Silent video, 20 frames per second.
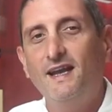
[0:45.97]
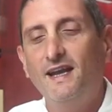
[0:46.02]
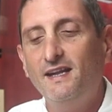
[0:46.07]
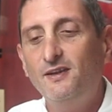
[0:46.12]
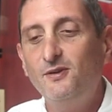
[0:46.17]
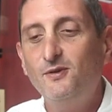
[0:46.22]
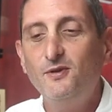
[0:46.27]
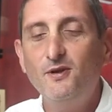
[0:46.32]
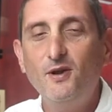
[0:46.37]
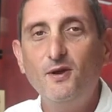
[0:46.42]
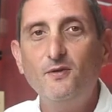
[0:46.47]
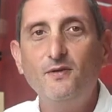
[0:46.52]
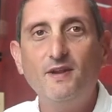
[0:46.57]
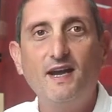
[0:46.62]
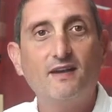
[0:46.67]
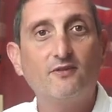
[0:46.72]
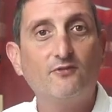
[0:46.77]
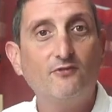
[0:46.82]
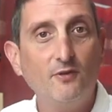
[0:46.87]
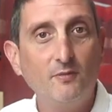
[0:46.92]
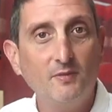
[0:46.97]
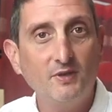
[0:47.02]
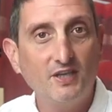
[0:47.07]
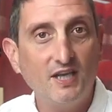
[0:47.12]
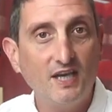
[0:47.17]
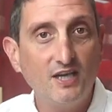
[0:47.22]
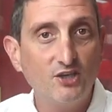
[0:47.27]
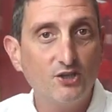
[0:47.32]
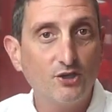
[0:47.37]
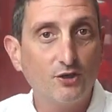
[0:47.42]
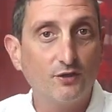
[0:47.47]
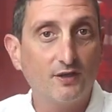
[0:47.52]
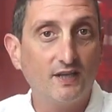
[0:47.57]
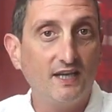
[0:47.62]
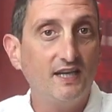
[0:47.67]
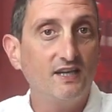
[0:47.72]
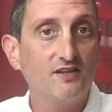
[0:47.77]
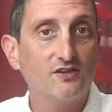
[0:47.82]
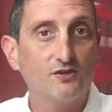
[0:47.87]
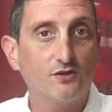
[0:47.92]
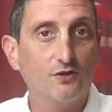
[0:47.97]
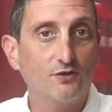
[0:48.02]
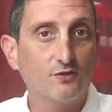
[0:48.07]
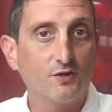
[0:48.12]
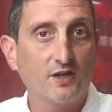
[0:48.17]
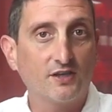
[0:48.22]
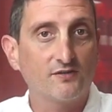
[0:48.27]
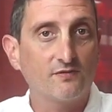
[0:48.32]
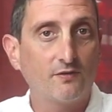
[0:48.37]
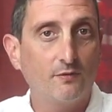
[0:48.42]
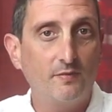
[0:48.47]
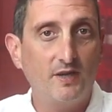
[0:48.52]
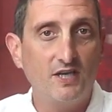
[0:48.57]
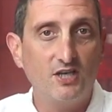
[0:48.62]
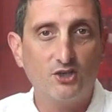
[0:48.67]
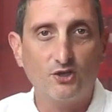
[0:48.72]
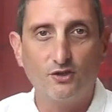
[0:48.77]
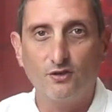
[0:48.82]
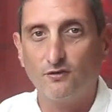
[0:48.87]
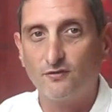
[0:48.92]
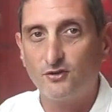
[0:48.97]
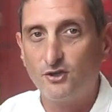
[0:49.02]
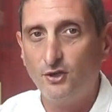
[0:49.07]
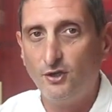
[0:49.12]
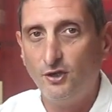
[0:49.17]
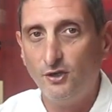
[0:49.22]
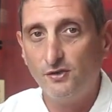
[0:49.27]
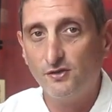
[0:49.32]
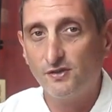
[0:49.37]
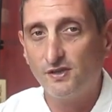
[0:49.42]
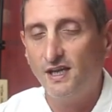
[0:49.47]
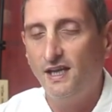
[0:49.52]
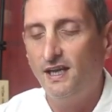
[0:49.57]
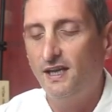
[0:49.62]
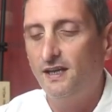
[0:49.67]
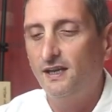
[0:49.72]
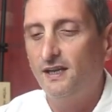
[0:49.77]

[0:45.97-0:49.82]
and you know that fermentation is the transformation of sugars